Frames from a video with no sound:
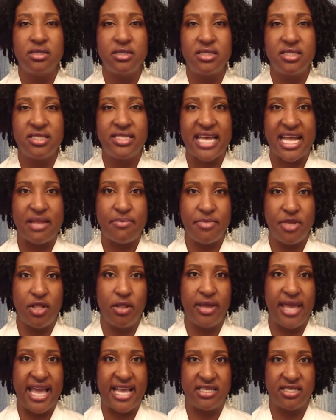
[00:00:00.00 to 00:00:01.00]
satin
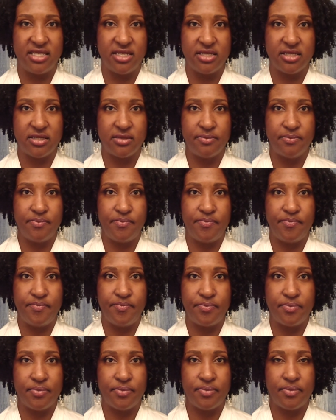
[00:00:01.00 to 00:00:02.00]
pillowcases.
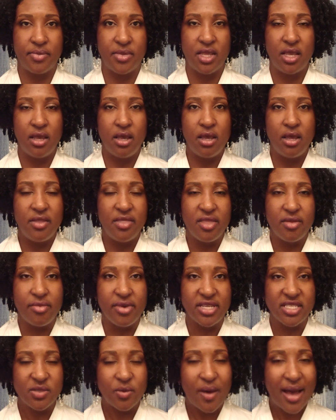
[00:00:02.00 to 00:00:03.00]
The
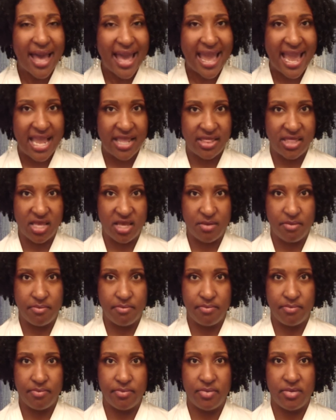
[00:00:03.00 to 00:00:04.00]
reason why I hate them
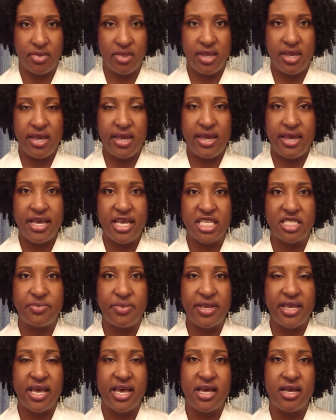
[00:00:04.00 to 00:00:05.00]
is
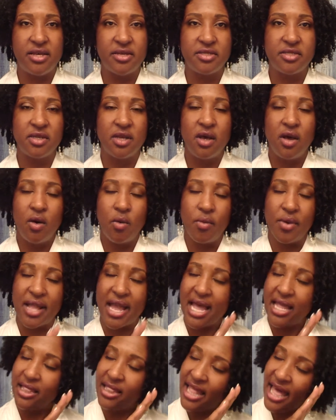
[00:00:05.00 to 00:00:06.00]
because when
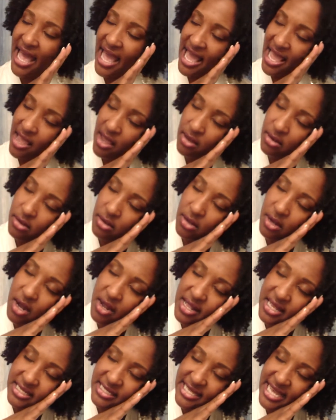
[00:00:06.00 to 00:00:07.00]
I lay
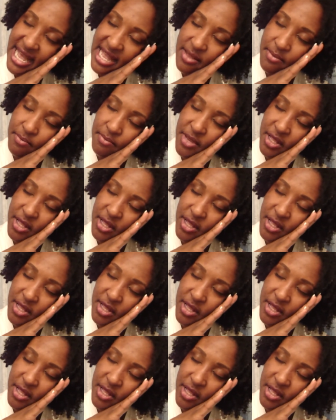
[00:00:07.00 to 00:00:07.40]
on a satin